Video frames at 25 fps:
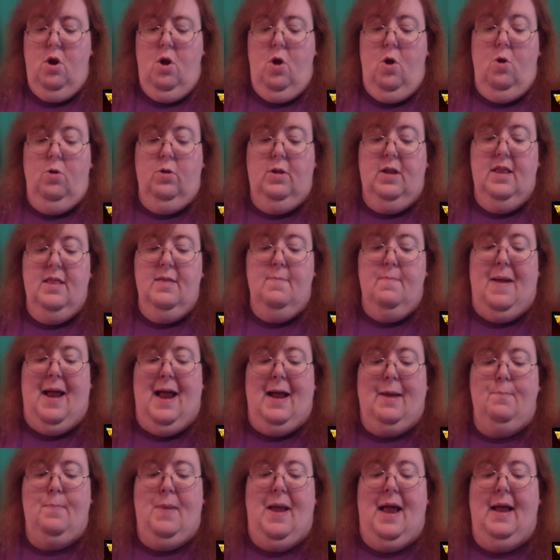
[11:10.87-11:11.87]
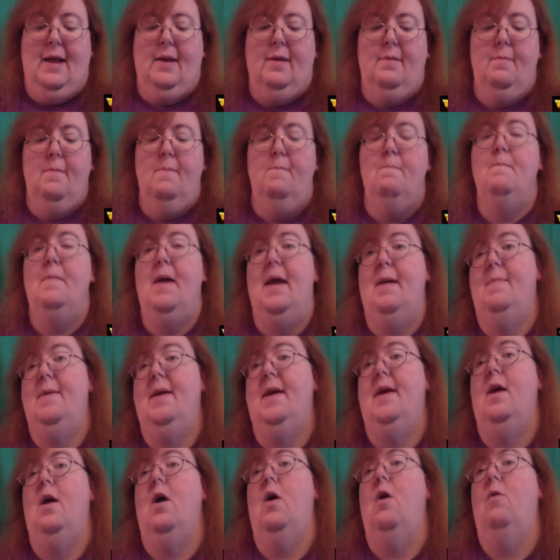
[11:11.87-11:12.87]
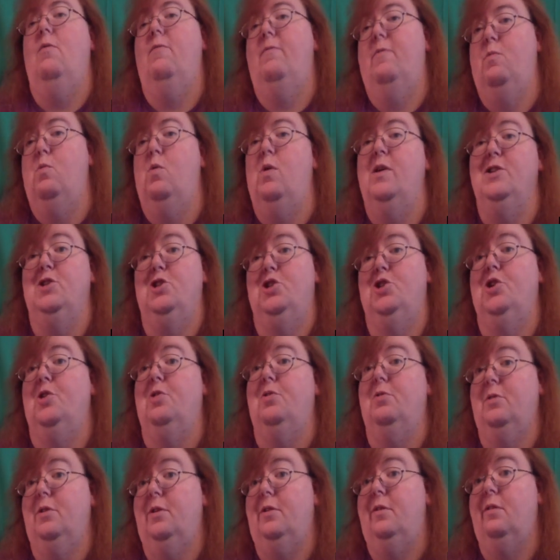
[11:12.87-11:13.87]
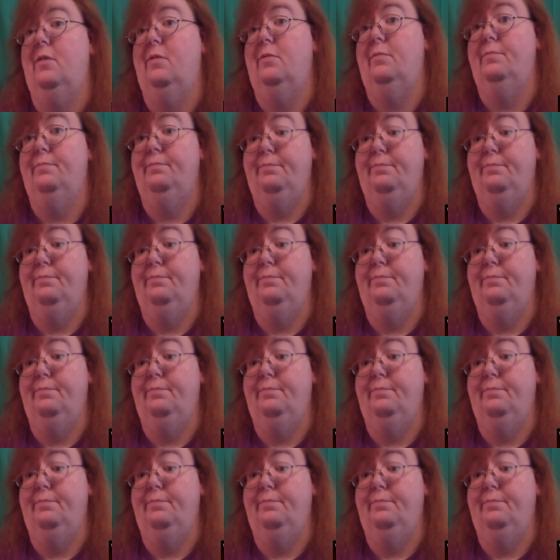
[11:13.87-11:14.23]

holding the backpack maybe over one shoulder.